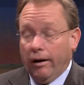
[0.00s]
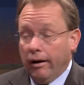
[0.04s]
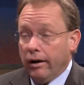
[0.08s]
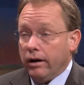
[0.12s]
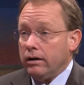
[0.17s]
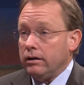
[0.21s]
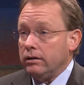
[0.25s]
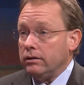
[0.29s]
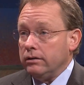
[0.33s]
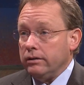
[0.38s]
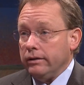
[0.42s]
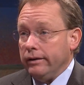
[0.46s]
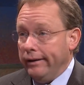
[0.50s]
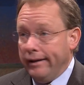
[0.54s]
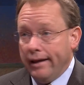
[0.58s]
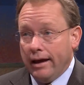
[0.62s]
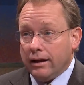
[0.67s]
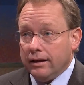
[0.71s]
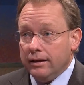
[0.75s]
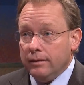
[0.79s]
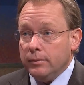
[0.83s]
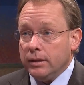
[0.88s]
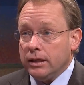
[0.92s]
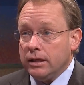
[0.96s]
are an
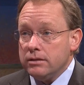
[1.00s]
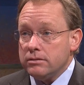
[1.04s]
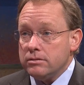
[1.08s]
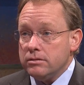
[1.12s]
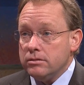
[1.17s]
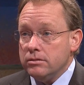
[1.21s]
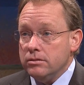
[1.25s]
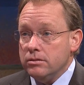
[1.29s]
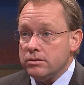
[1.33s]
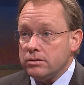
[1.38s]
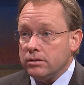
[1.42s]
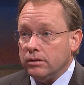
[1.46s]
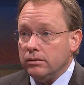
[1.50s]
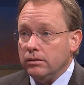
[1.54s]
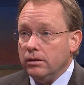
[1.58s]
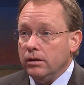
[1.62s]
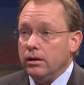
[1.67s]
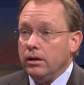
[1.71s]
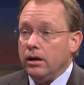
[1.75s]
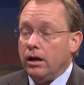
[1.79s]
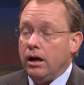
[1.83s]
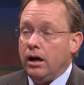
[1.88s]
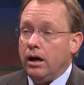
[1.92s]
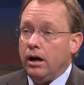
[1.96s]
academic institution.
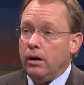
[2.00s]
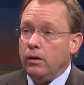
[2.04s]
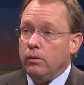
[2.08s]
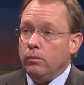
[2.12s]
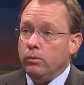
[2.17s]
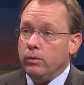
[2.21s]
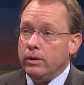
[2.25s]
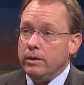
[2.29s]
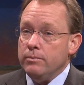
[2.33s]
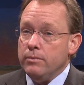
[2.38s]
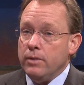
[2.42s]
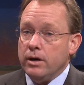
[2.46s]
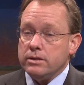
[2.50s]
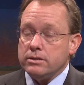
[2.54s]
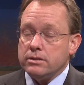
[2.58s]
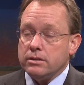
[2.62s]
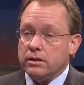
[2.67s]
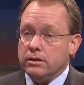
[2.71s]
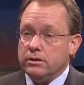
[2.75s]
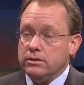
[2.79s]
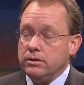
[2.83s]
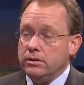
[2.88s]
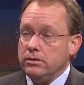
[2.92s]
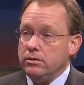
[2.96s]
We
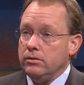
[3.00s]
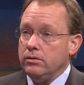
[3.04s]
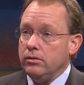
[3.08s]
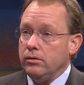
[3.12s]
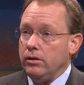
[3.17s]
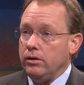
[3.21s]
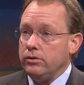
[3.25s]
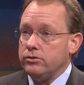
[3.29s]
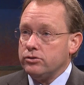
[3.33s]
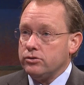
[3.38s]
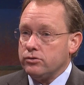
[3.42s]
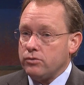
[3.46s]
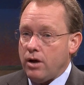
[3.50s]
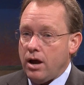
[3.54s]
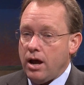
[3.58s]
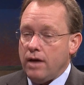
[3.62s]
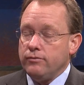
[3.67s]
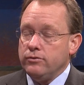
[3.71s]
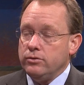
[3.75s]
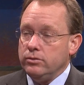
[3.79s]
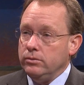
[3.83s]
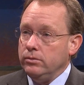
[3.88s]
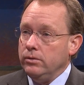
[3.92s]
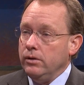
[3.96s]
must continue to
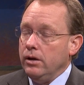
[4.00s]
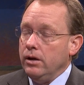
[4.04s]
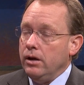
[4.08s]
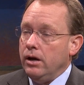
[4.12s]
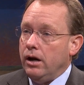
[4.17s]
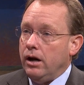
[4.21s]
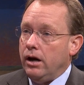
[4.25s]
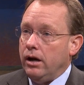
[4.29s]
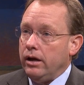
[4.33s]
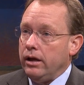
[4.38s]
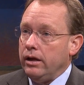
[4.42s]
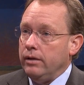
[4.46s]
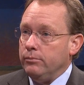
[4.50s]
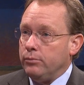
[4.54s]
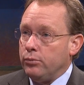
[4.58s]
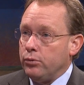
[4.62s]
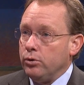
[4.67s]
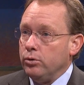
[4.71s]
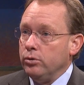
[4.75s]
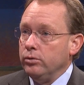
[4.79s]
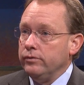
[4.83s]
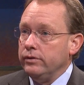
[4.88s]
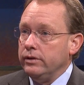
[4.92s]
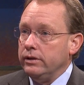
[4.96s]
strive to
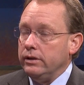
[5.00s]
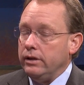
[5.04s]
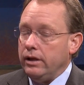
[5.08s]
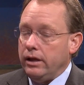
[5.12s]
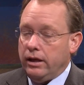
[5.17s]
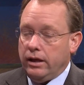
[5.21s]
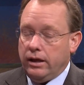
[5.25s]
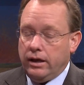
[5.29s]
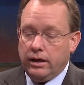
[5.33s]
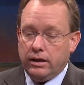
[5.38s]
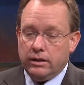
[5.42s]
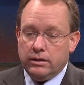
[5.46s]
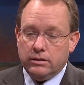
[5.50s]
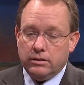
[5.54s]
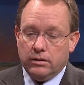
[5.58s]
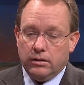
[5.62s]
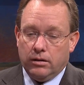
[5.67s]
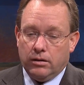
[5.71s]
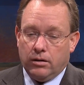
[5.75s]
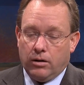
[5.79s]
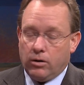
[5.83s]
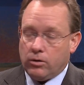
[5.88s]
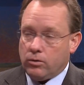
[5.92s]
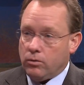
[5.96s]
improve and
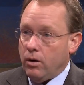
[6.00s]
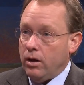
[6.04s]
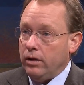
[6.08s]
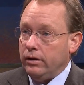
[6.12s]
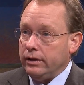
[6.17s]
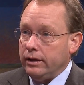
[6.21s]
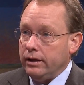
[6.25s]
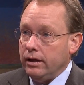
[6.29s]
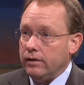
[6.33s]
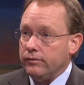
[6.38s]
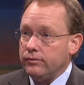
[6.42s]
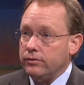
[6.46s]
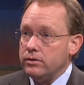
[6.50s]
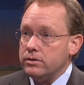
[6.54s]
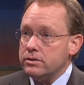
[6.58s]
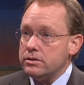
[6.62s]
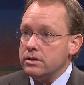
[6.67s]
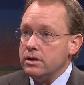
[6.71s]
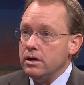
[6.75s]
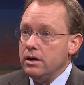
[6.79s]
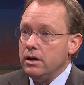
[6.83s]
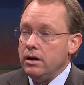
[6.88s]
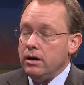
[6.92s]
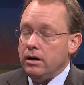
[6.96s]
our quality
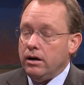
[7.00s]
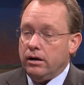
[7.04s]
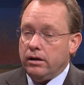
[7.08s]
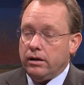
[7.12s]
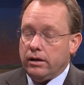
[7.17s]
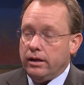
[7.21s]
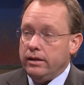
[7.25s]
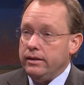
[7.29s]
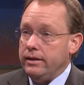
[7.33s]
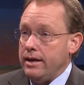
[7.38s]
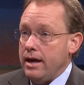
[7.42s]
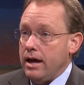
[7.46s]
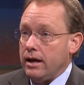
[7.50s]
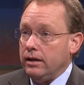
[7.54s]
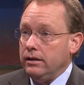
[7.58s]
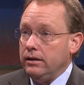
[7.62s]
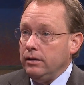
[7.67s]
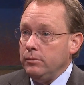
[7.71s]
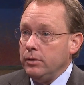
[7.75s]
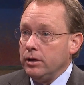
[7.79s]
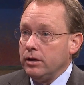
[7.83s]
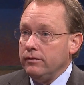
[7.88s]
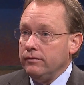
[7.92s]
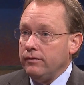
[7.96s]
efforts in the
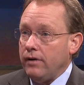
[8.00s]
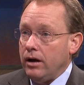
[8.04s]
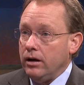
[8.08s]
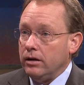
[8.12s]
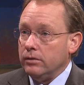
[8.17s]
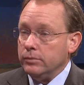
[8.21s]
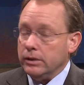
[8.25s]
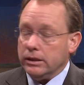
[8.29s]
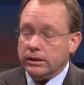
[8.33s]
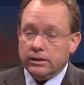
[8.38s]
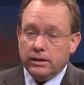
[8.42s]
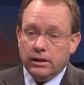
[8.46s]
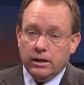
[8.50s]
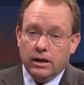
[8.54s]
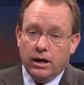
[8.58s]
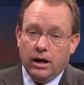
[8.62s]
academic environment.